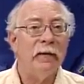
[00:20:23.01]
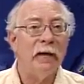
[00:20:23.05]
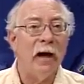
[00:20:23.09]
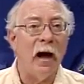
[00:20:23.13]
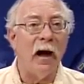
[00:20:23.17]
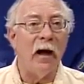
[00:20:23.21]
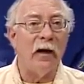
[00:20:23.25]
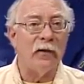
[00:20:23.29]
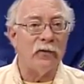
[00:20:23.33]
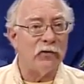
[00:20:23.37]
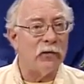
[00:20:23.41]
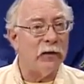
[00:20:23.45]

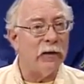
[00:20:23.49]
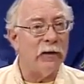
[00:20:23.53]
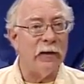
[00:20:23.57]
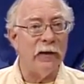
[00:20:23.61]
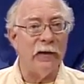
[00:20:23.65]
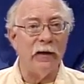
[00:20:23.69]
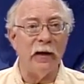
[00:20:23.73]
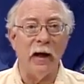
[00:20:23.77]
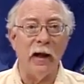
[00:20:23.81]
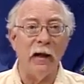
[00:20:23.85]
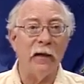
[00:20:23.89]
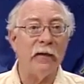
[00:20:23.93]
uh,
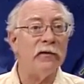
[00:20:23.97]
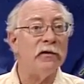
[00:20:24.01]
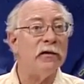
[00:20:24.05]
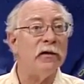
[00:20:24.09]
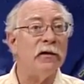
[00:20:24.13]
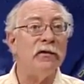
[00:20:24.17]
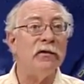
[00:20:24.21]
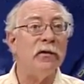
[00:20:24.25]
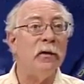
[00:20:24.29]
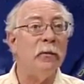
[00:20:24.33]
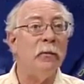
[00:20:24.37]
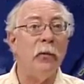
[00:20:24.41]
trillion dollars
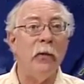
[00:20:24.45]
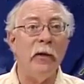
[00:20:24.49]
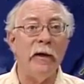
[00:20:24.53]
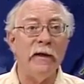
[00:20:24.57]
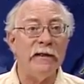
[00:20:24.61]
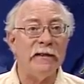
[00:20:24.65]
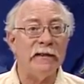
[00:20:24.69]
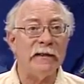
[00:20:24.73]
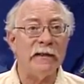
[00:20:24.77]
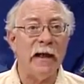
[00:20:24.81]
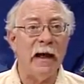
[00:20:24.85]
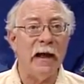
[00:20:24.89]
to
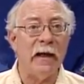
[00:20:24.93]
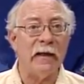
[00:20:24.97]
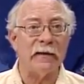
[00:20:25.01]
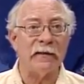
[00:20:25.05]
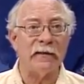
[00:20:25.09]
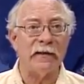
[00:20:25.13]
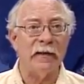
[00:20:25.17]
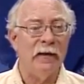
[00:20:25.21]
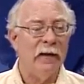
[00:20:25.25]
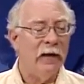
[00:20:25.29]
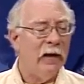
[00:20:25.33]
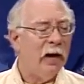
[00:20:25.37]

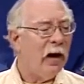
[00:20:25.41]
2.6.